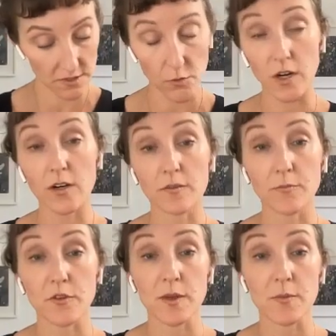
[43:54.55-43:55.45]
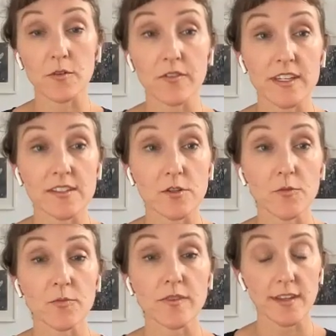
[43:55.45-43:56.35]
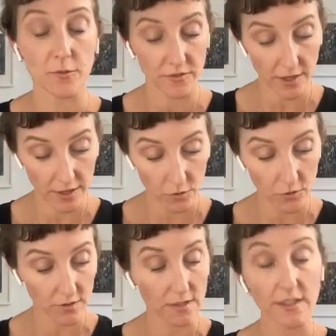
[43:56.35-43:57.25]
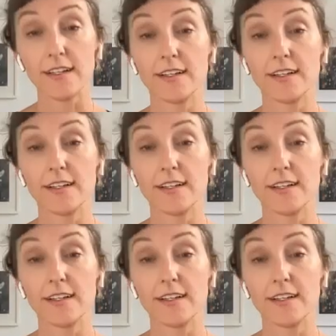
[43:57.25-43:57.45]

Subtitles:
work with people via Zoom. That'd be very cool.